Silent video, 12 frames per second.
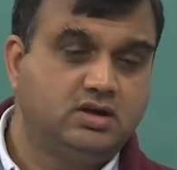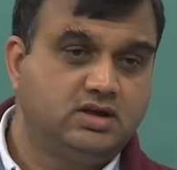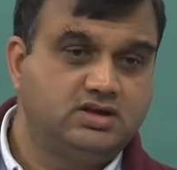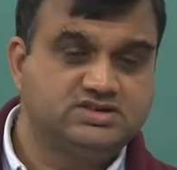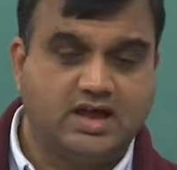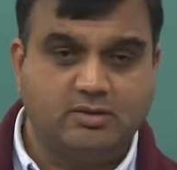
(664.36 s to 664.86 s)

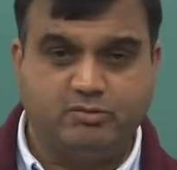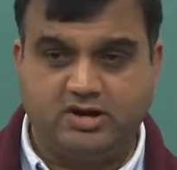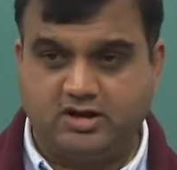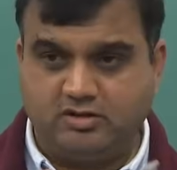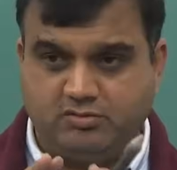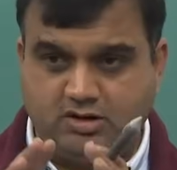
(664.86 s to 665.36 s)
is
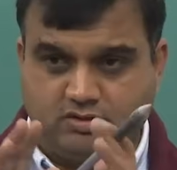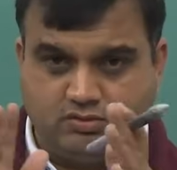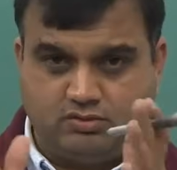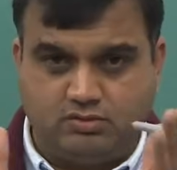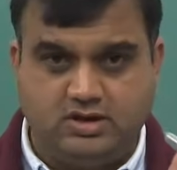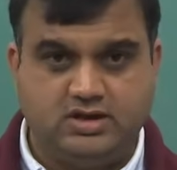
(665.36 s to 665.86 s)
applicable
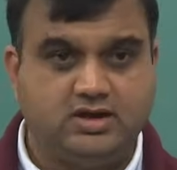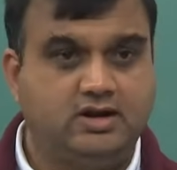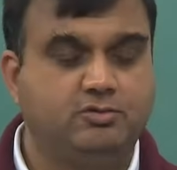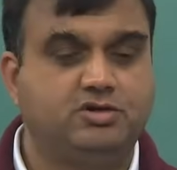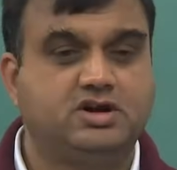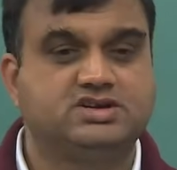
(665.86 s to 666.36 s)
to only a
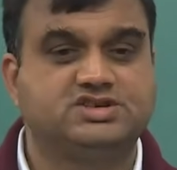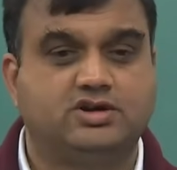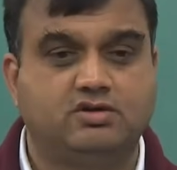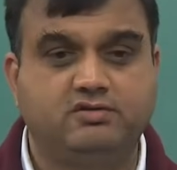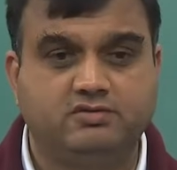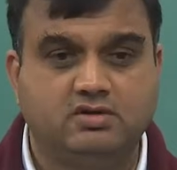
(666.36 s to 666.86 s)
limited
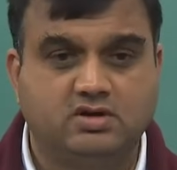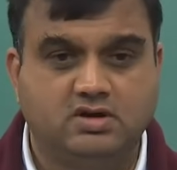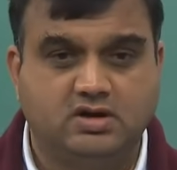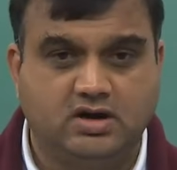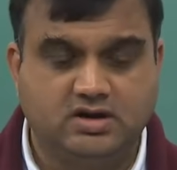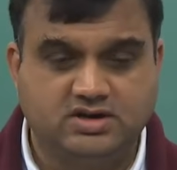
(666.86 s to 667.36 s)
set of
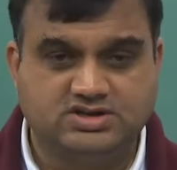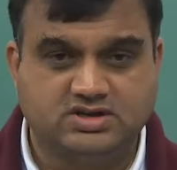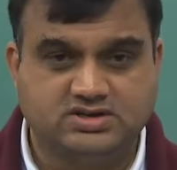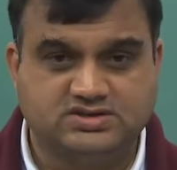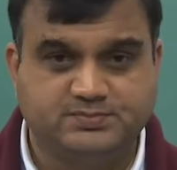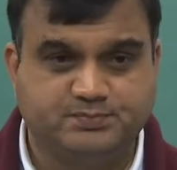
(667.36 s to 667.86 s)

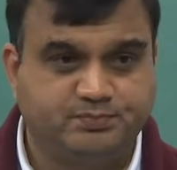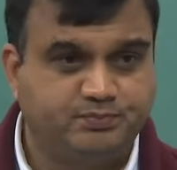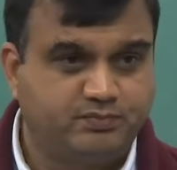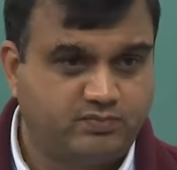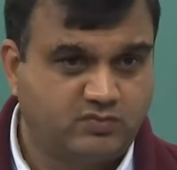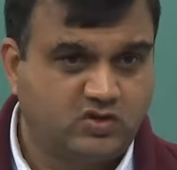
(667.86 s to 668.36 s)
conditions.
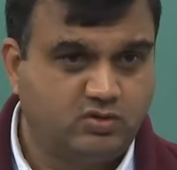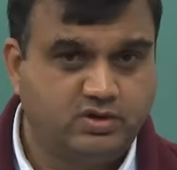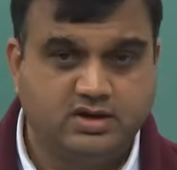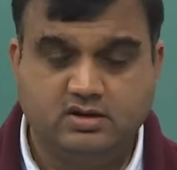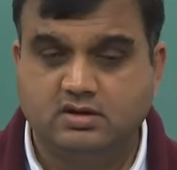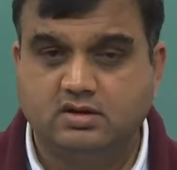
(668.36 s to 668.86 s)

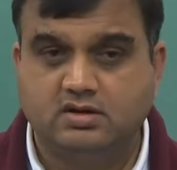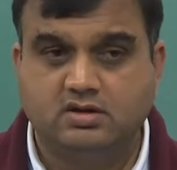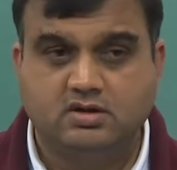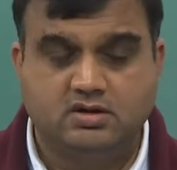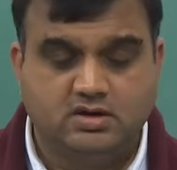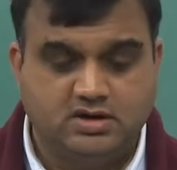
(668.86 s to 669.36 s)
Okay?
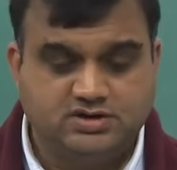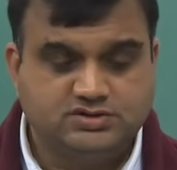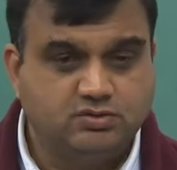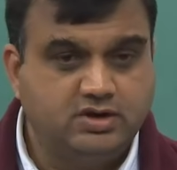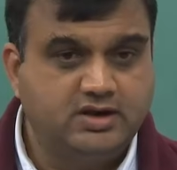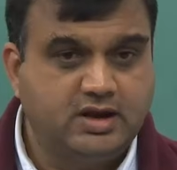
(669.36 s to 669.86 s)
It is
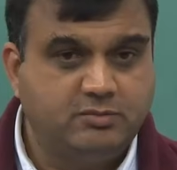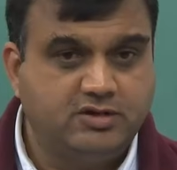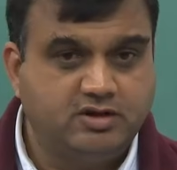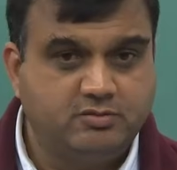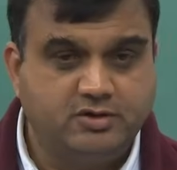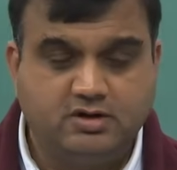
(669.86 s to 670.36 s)
only
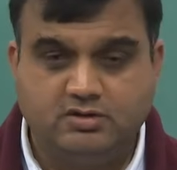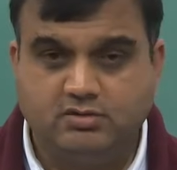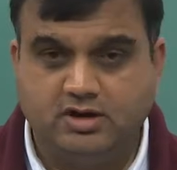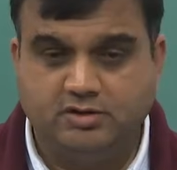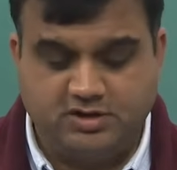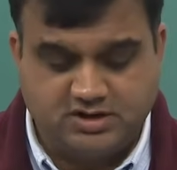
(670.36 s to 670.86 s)
applicable
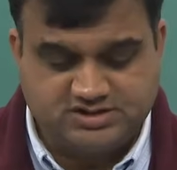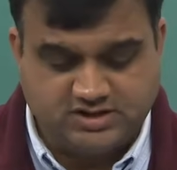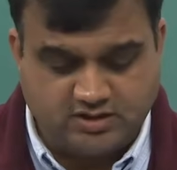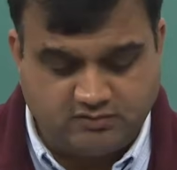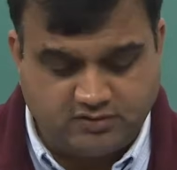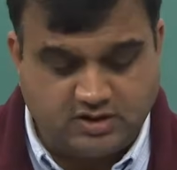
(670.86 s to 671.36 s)
to a limited
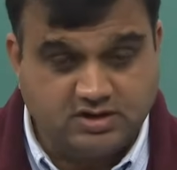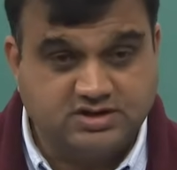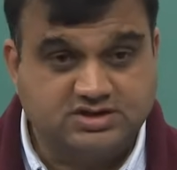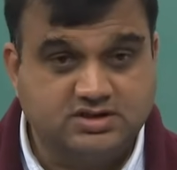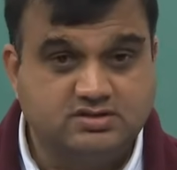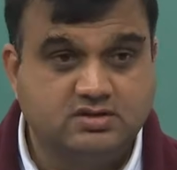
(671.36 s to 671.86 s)
set of
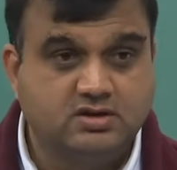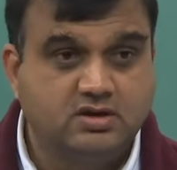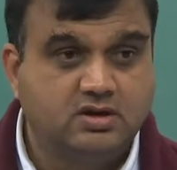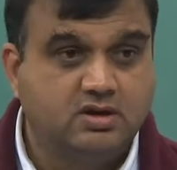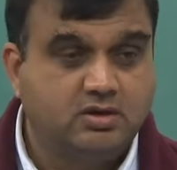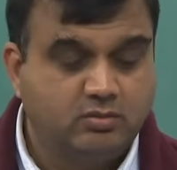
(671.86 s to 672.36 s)
conditions.
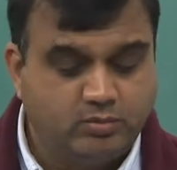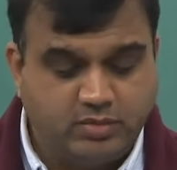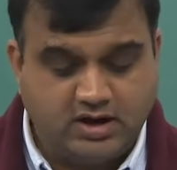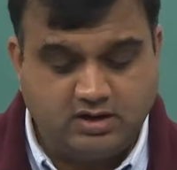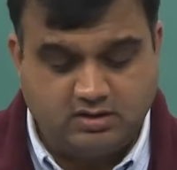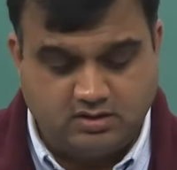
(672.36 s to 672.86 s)

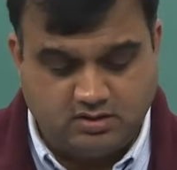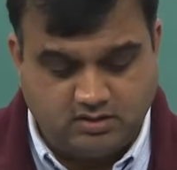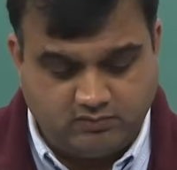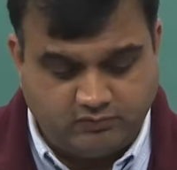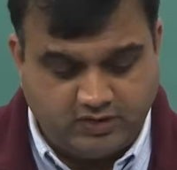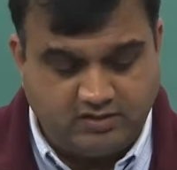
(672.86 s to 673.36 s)
But
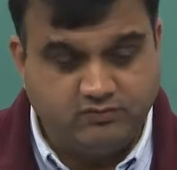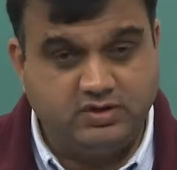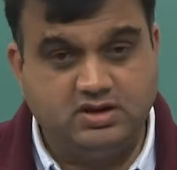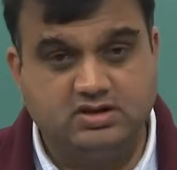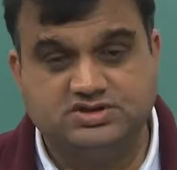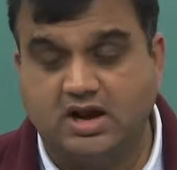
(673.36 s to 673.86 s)
when
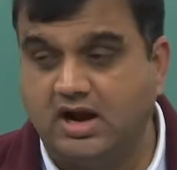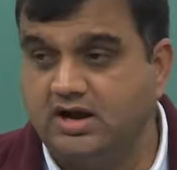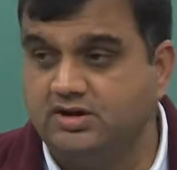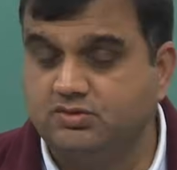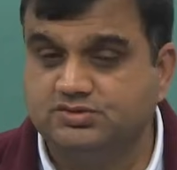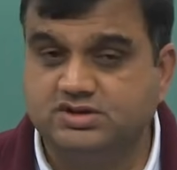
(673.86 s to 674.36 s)
we
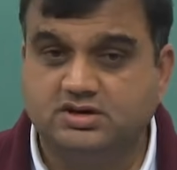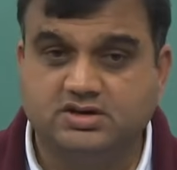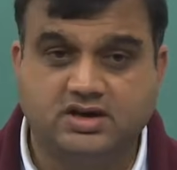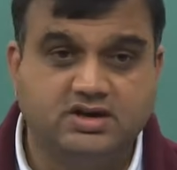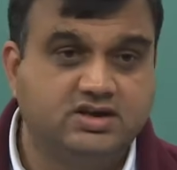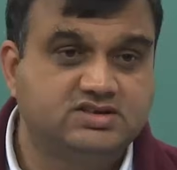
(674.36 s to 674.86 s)
start using
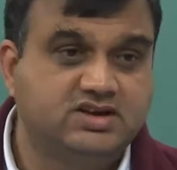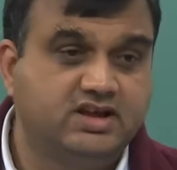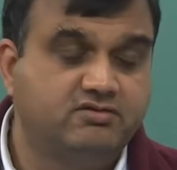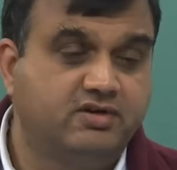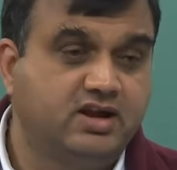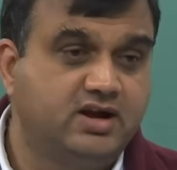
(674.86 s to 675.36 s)
techniques
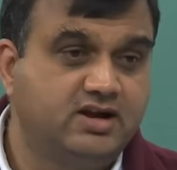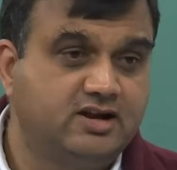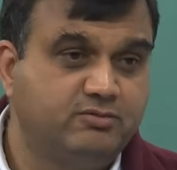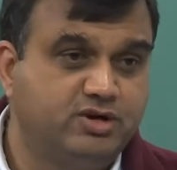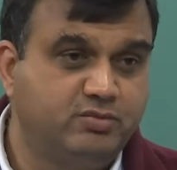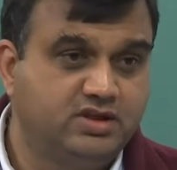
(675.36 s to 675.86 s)
like finite
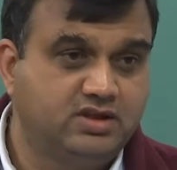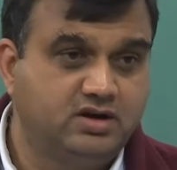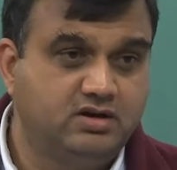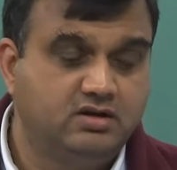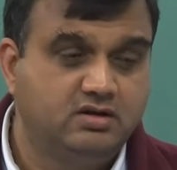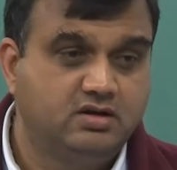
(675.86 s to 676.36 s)
element
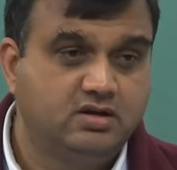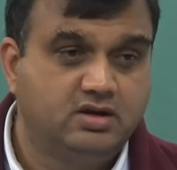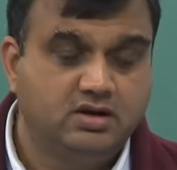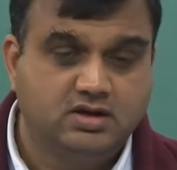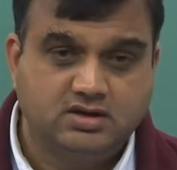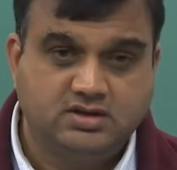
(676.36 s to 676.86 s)
method,
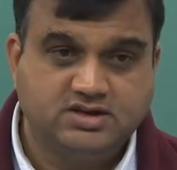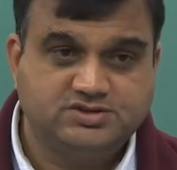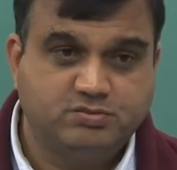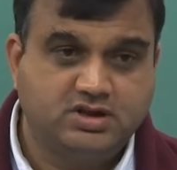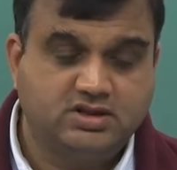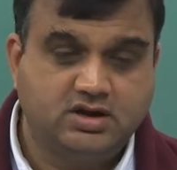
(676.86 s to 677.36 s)

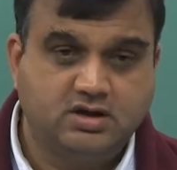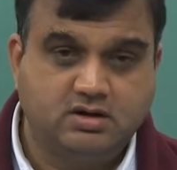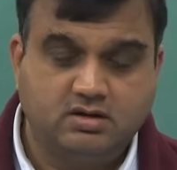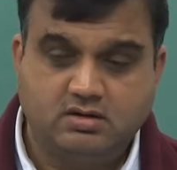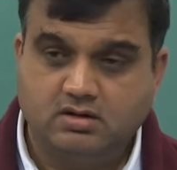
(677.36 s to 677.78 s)
this method